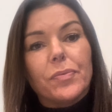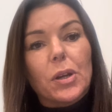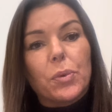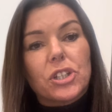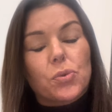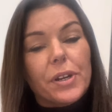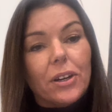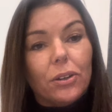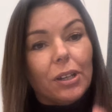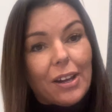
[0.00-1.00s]
which we
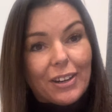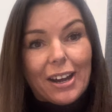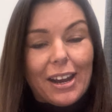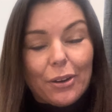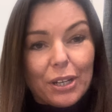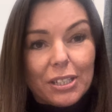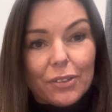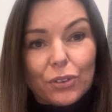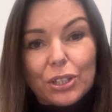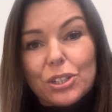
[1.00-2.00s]
all have our areas
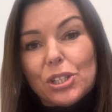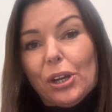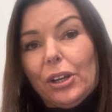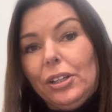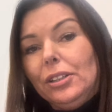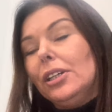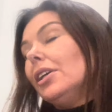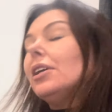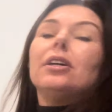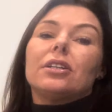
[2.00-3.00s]
of concern.
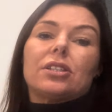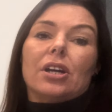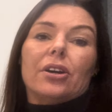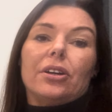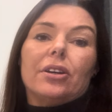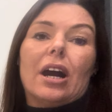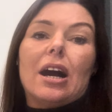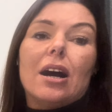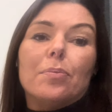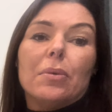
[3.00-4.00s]
So
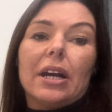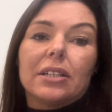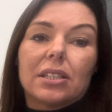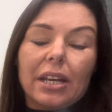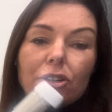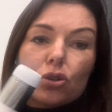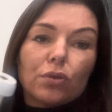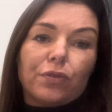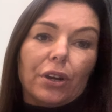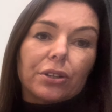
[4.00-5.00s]
a
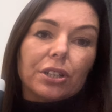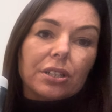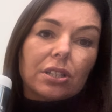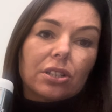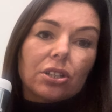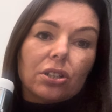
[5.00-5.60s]
central focused